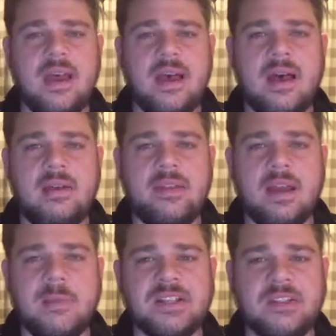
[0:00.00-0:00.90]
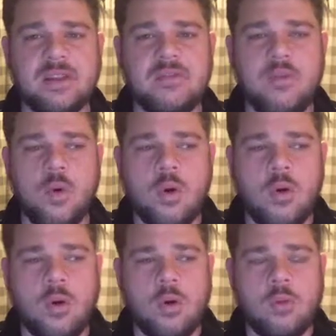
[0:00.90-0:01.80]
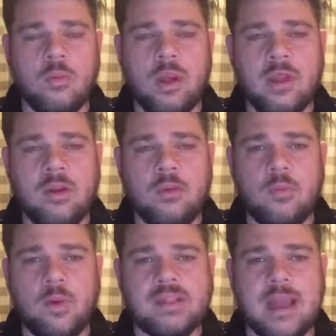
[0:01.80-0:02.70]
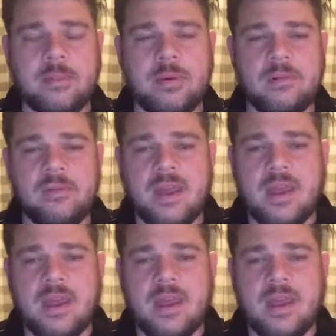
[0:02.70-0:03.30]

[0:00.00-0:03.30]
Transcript: the company's looking for, or what type of